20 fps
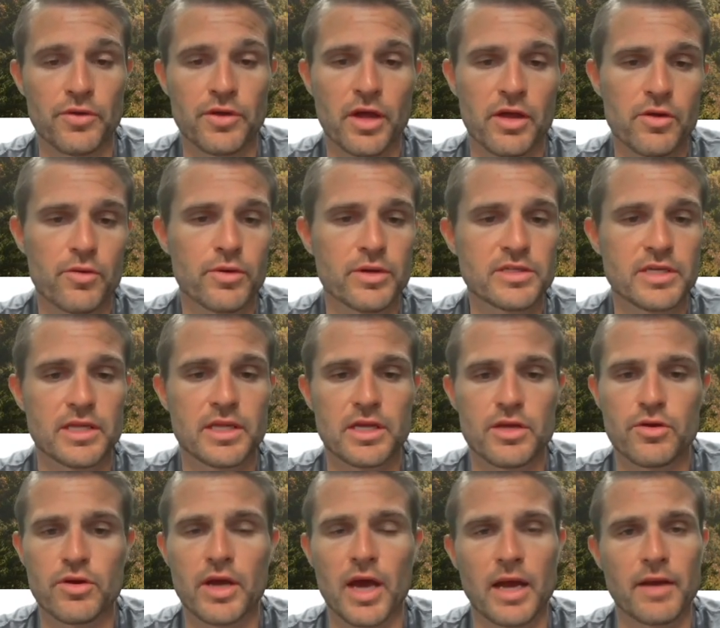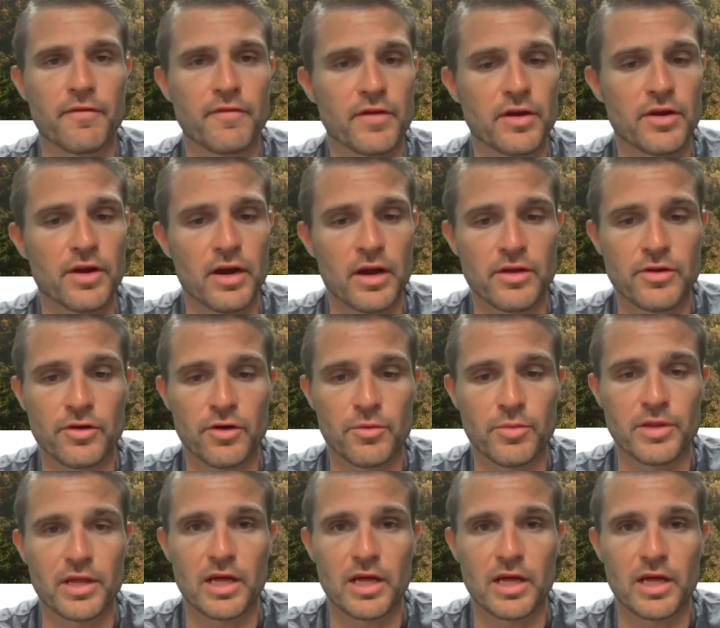The other ones I think you can kind of figure out on your own, but